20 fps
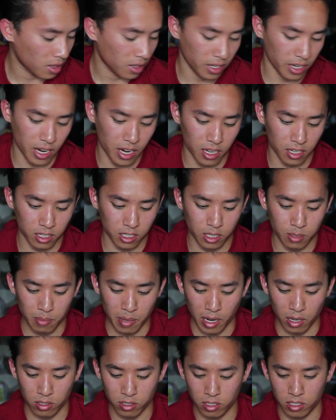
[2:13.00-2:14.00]
yeah the
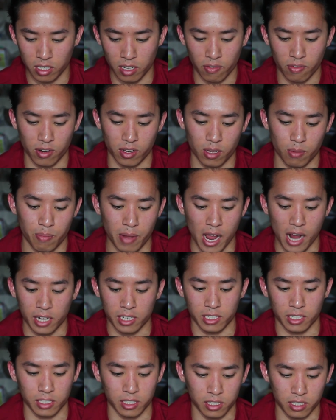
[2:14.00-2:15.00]
smell is different the
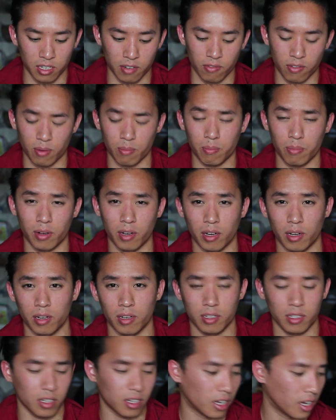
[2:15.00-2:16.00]
packaging is different
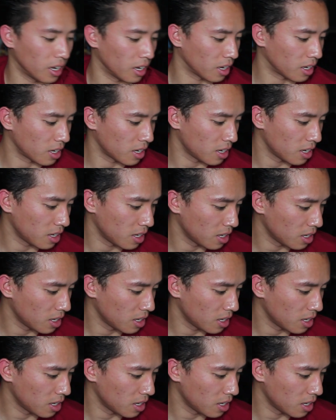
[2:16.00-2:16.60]
but like